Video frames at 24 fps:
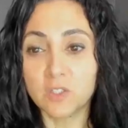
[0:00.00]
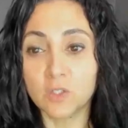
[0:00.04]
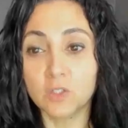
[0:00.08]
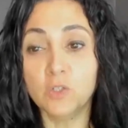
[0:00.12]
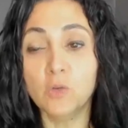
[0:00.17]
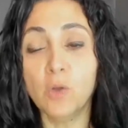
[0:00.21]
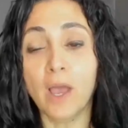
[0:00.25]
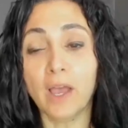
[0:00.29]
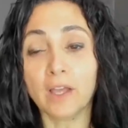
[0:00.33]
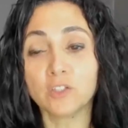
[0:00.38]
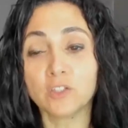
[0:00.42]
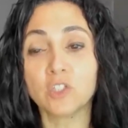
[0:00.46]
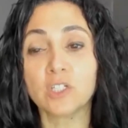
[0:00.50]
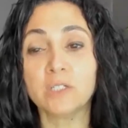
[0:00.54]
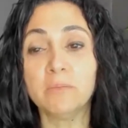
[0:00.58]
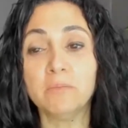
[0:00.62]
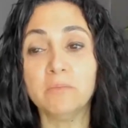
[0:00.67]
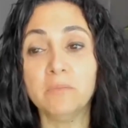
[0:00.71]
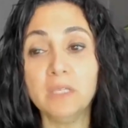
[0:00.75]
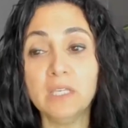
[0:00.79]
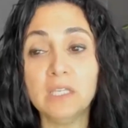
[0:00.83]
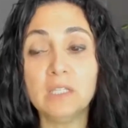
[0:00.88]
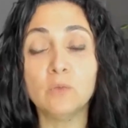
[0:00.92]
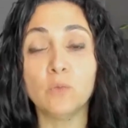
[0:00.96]
you
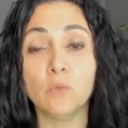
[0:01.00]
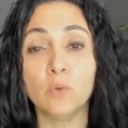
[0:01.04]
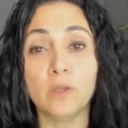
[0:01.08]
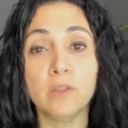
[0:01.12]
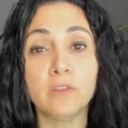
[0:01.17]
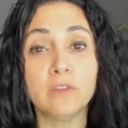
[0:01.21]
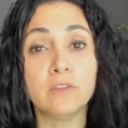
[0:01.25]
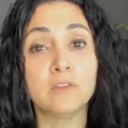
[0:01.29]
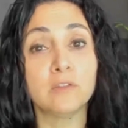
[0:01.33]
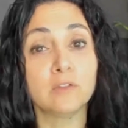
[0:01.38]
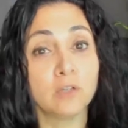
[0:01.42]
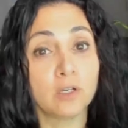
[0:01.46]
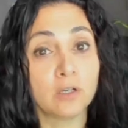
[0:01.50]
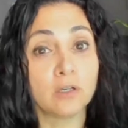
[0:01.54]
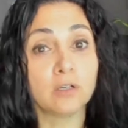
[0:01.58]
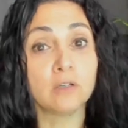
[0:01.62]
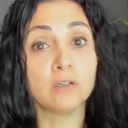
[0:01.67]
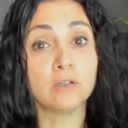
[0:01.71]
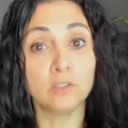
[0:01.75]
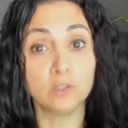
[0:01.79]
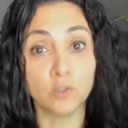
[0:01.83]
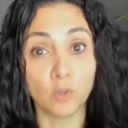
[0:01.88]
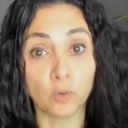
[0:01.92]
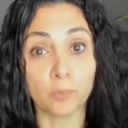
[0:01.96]
actually meet with
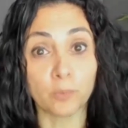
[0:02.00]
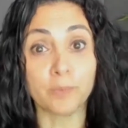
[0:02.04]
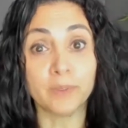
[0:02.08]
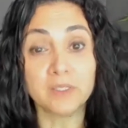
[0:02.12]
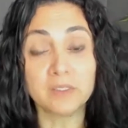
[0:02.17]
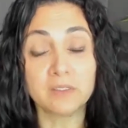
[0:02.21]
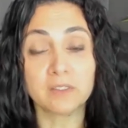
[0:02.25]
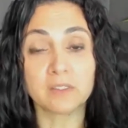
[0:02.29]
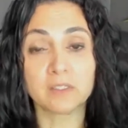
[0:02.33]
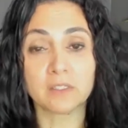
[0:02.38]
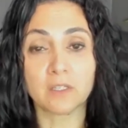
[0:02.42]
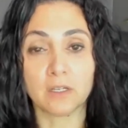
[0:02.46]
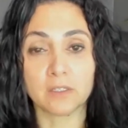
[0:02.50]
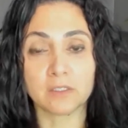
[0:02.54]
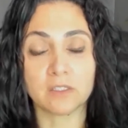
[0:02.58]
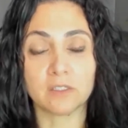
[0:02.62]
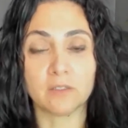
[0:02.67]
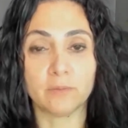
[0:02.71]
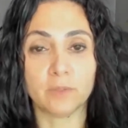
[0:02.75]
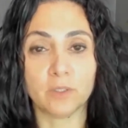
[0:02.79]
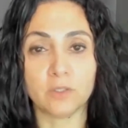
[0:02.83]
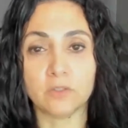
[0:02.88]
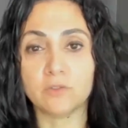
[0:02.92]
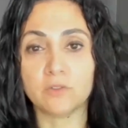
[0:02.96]
your business
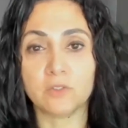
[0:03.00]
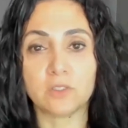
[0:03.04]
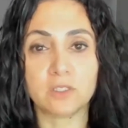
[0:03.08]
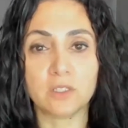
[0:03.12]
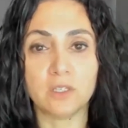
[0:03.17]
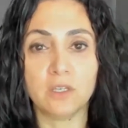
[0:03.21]
customers.